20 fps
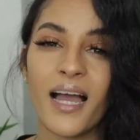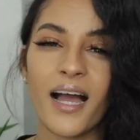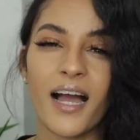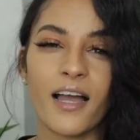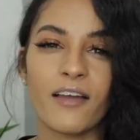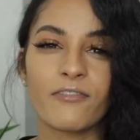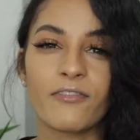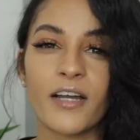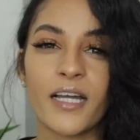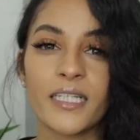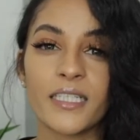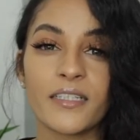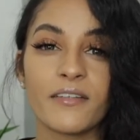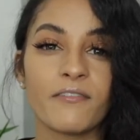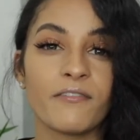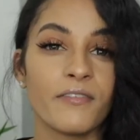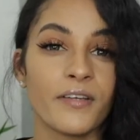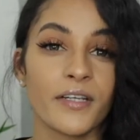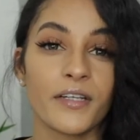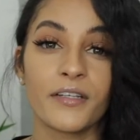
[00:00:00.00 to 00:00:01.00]
I find it
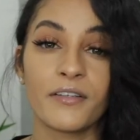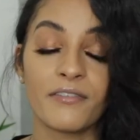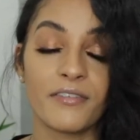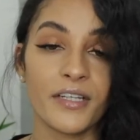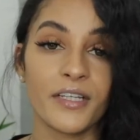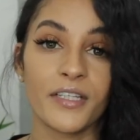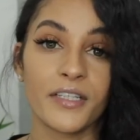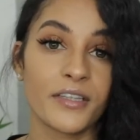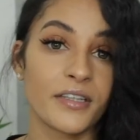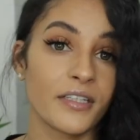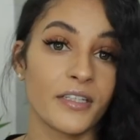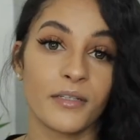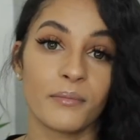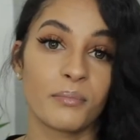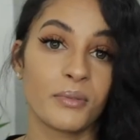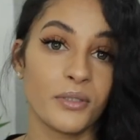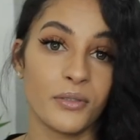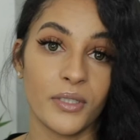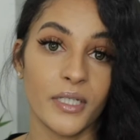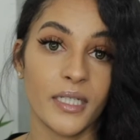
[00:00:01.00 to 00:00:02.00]
very, very
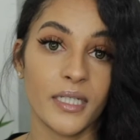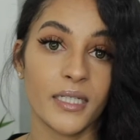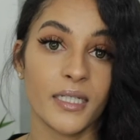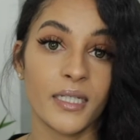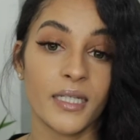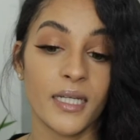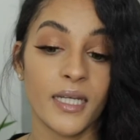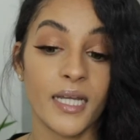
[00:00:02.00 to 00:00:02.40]
therapeutic.